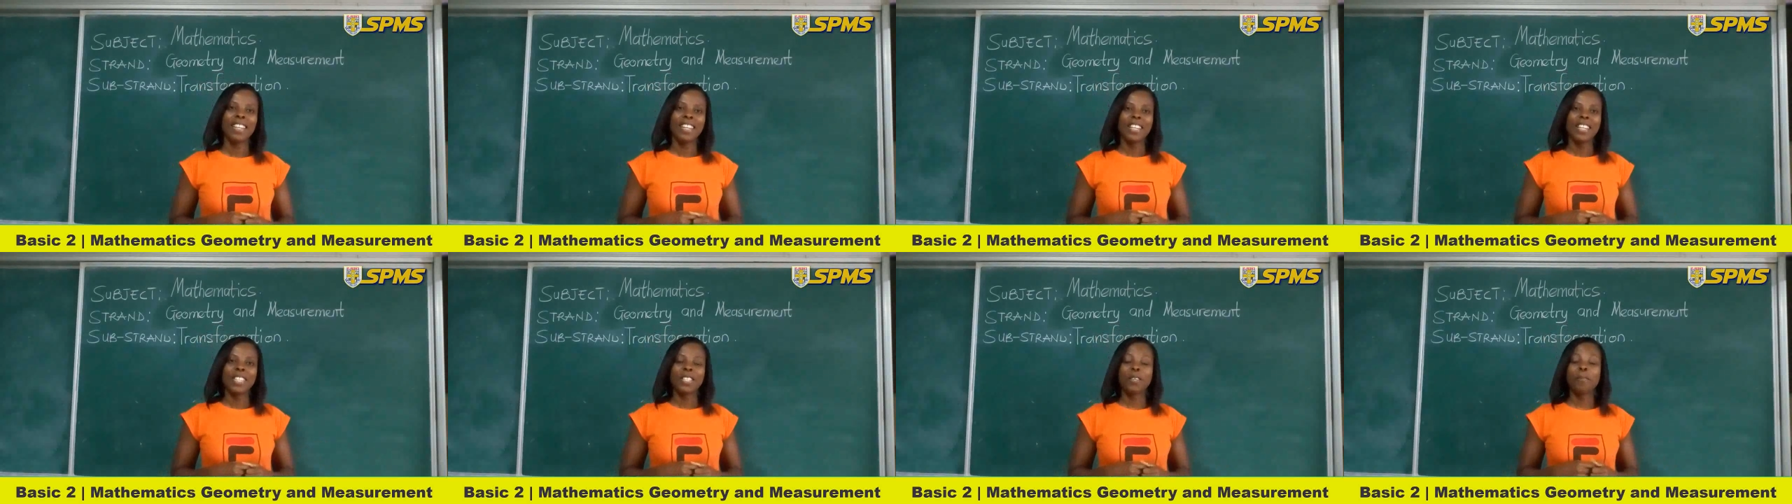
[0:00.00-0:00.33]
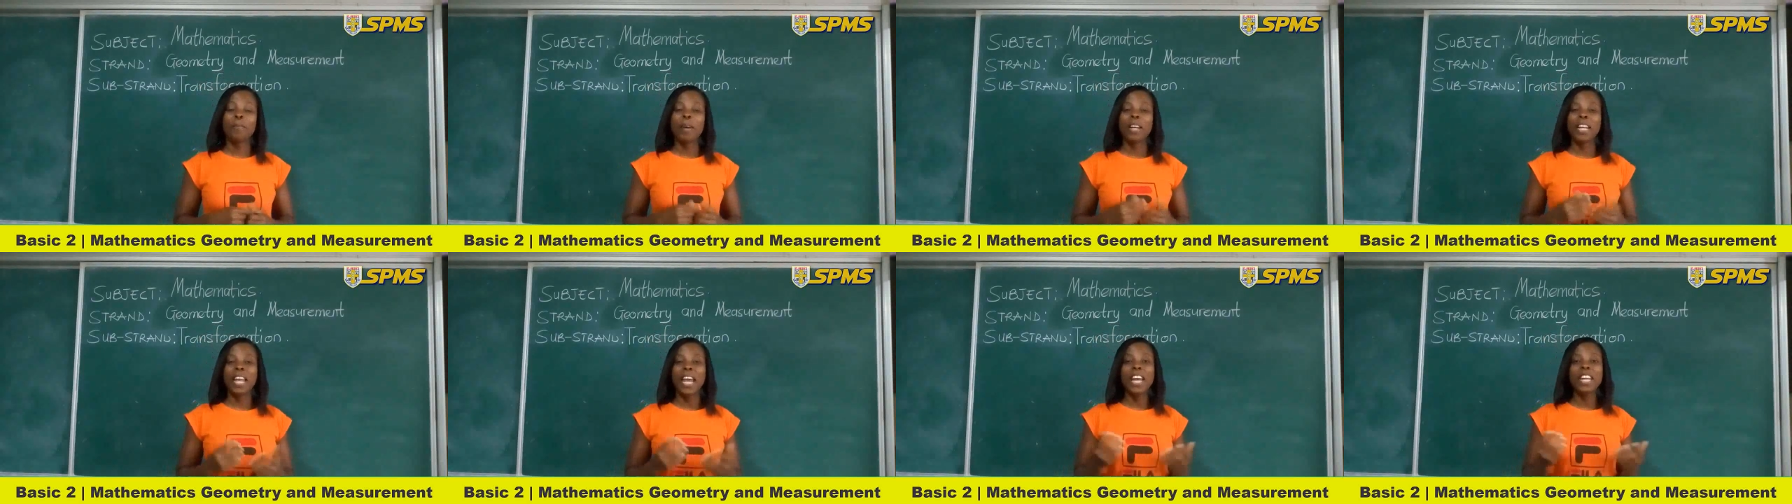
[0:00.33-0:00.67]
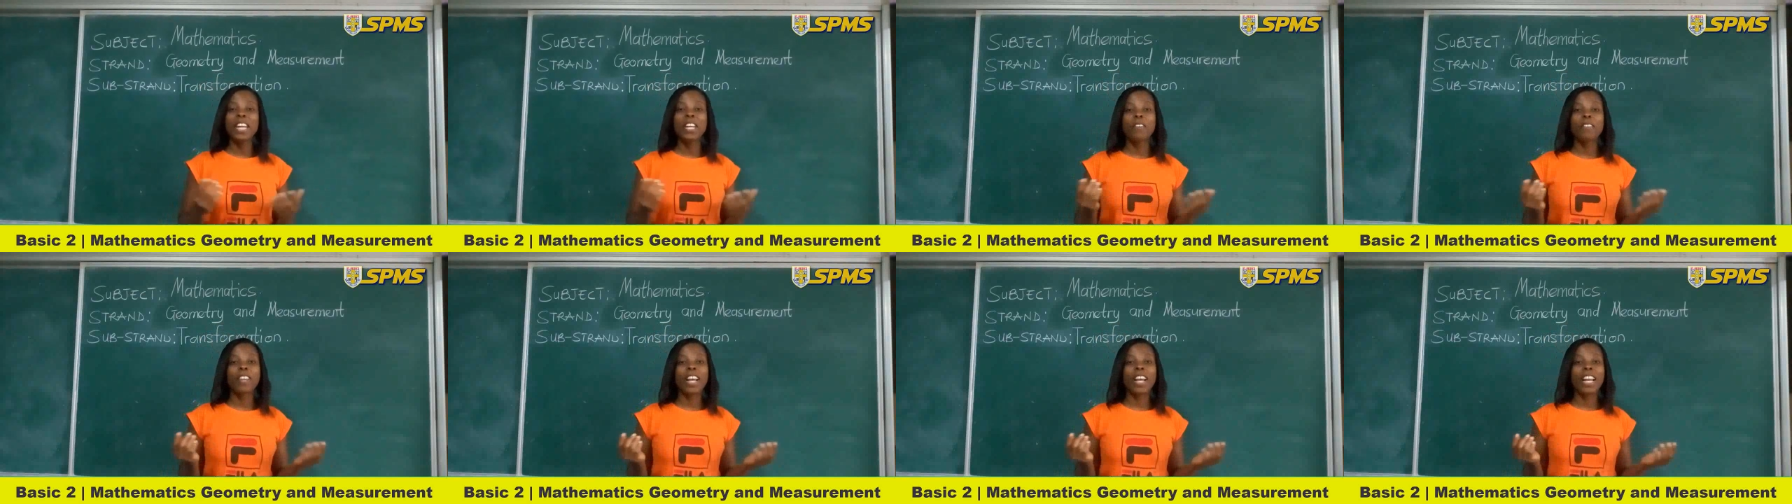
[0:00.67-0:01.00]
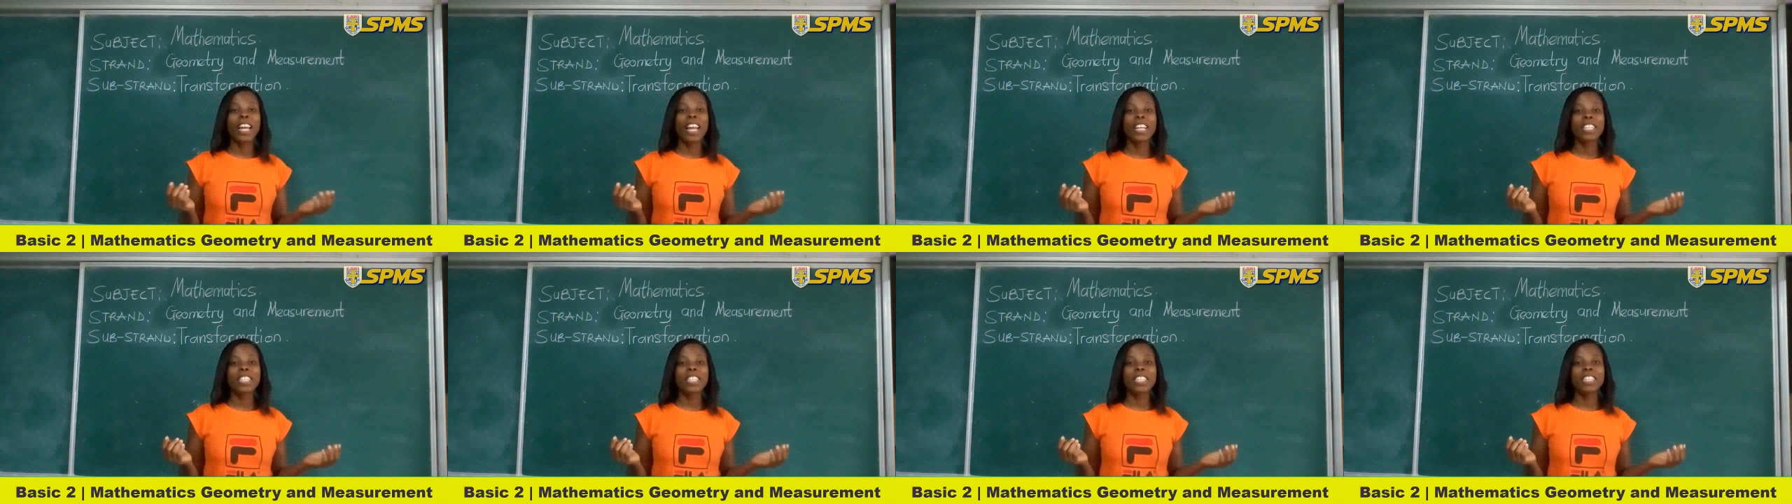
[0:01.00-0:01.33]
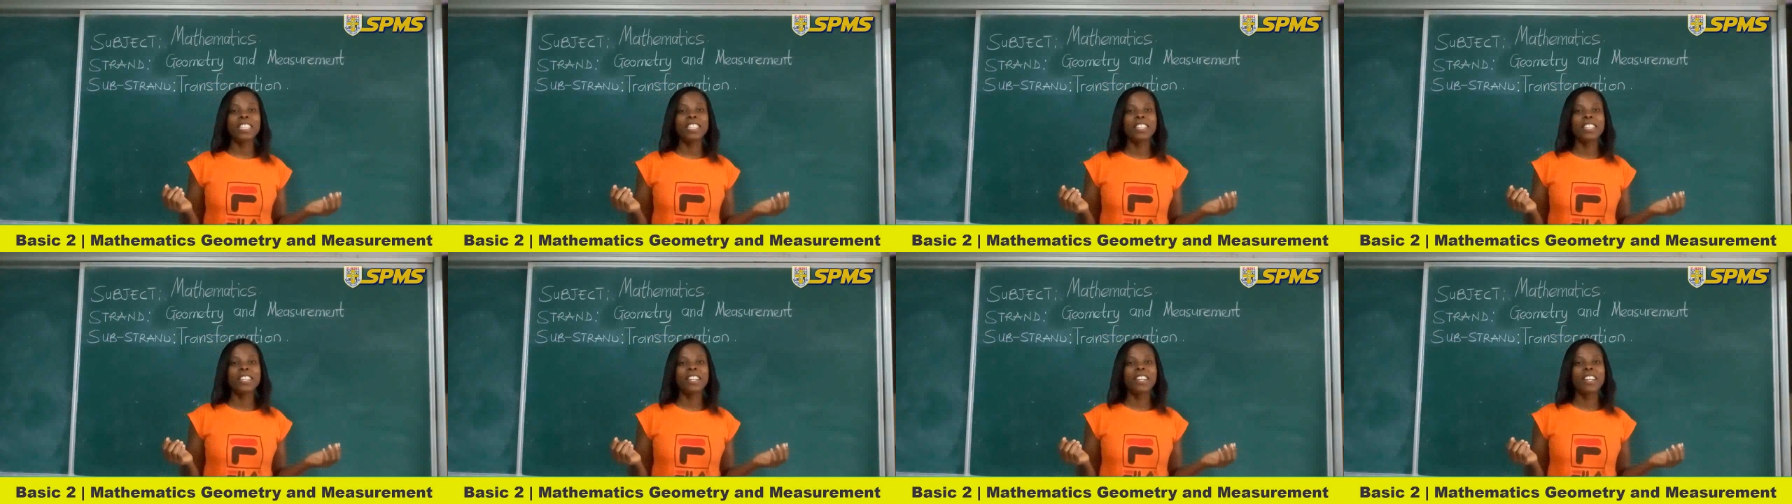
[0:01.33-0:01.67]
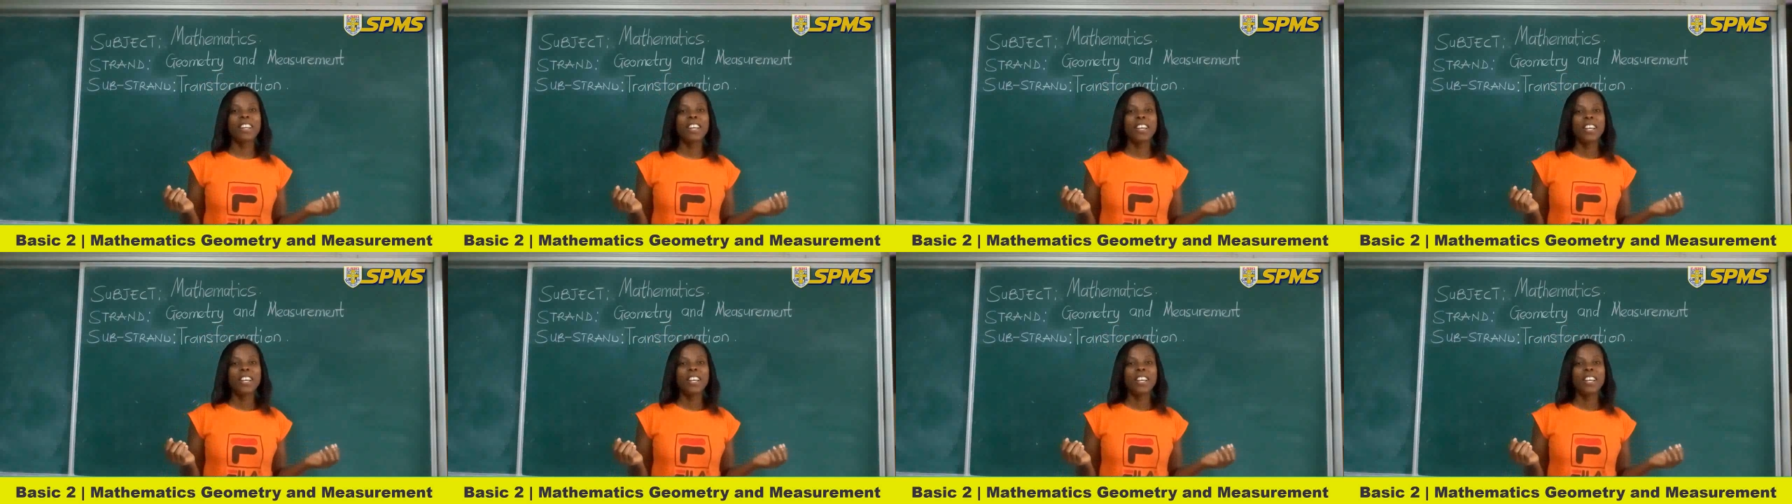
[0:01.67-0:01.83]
So by the end of the lesson,